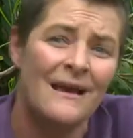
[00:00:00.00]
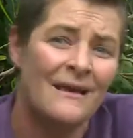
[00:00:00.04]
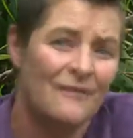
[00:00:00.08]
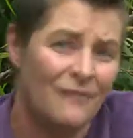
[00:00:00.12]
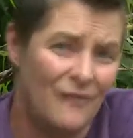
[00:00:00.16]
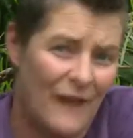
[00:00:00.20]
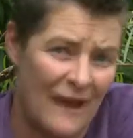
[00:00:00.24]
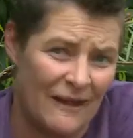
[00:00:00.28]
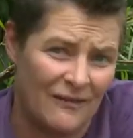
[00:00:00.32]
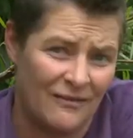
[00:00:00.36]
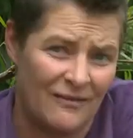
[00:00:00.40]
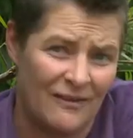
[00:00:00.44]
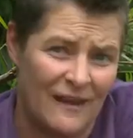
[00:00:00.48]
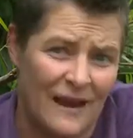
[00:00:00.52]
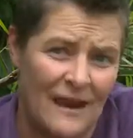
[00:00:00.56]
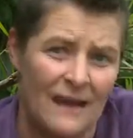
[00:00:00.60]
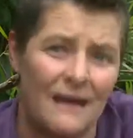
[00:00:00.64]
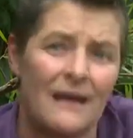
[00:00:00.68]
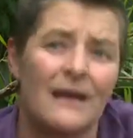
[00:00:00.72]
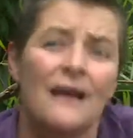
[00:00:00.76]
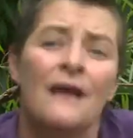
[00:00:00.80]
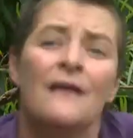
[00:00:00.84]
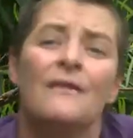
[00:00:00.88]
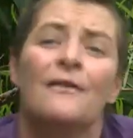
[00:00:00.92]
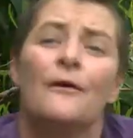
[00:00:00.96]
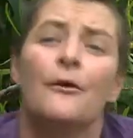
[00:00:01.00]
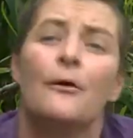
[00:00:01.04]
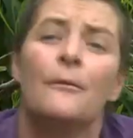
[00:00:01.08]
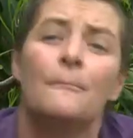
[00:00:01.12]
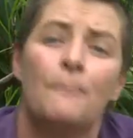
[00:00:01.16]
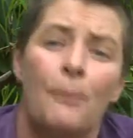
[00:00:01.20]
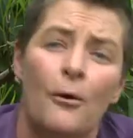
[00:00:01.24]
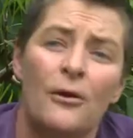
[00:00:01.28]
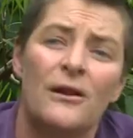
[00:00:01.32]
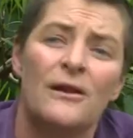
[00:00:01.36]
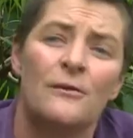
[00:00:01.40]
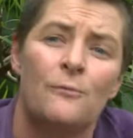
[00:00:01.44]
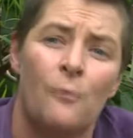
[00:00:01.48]
That said, they're
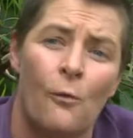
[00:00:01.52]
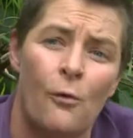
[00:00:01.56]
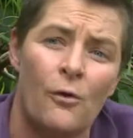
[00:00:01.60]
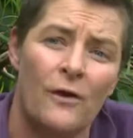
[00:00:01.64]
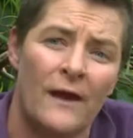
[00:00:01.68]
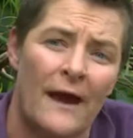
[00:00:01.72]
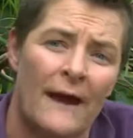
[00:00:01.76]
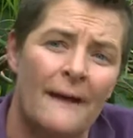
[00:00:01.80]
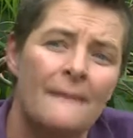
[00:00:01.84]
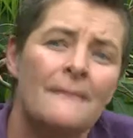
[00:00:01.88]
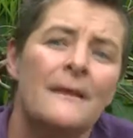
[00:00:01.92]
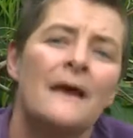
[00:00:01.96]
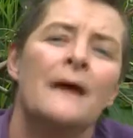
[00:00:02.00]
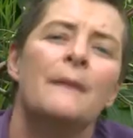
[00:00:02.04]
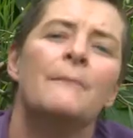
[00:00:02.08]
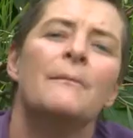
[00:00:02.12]
embodied water,